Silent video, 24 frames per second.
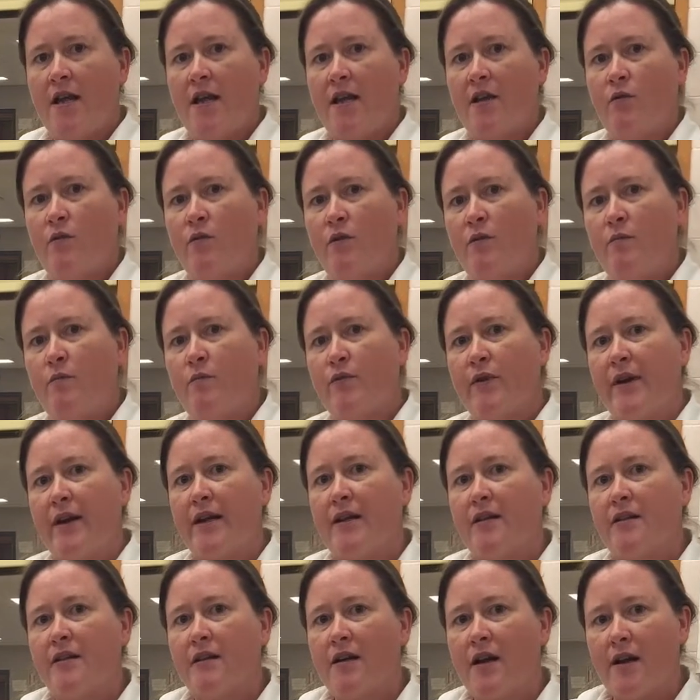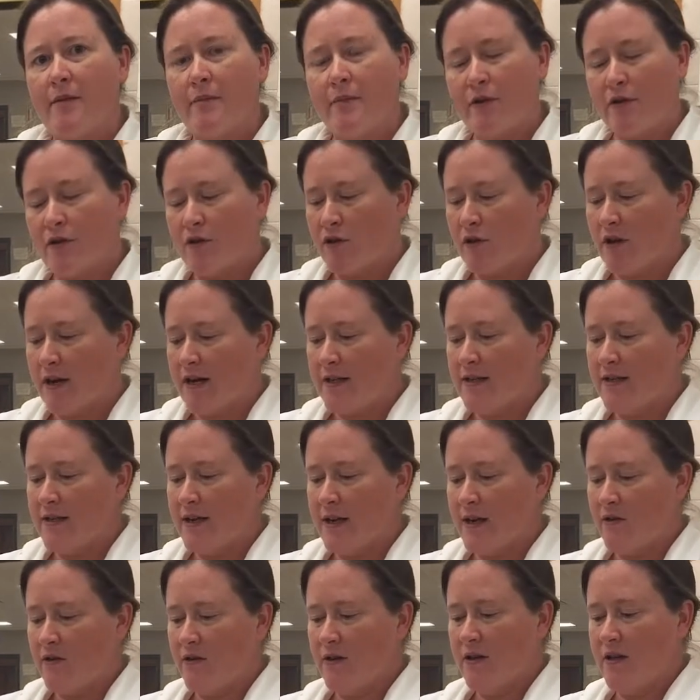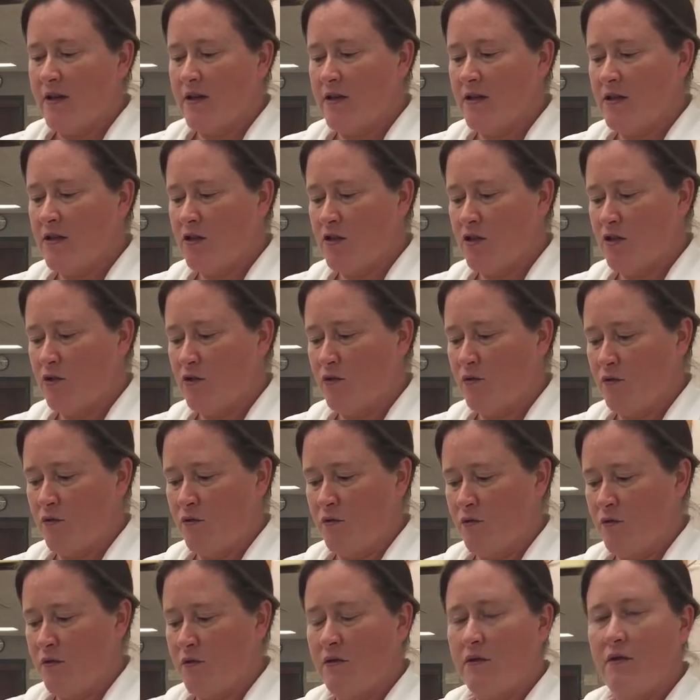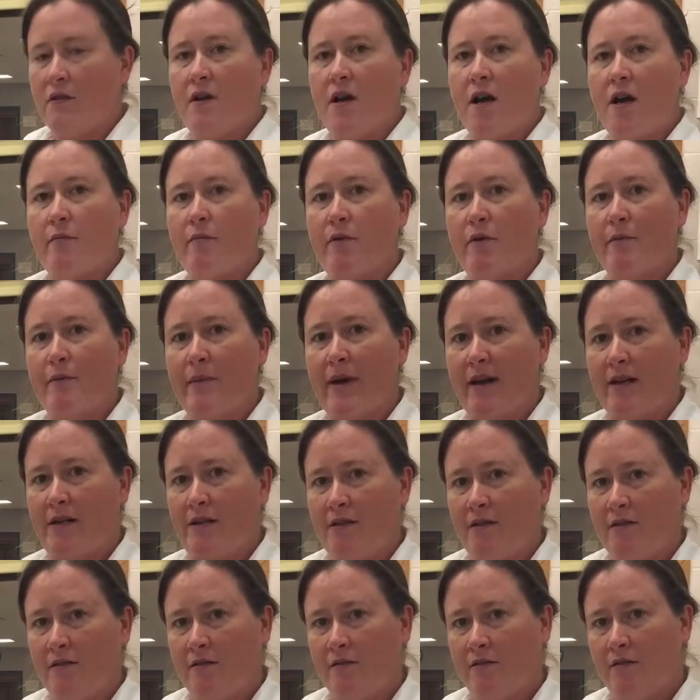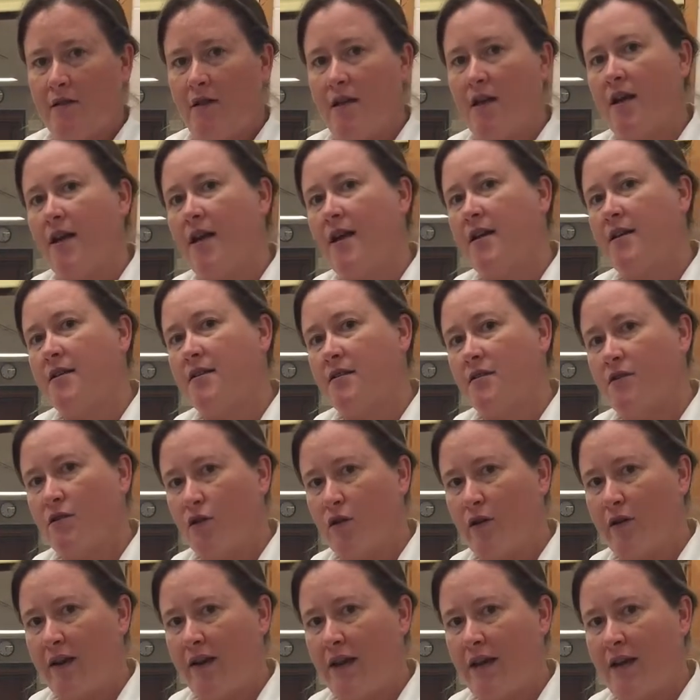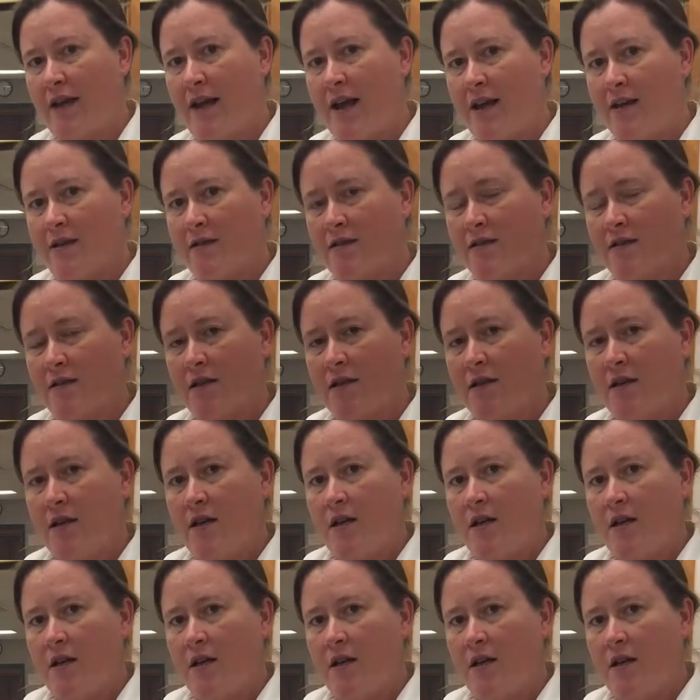It will break the copper chloride down into copper metal and chlorine gas.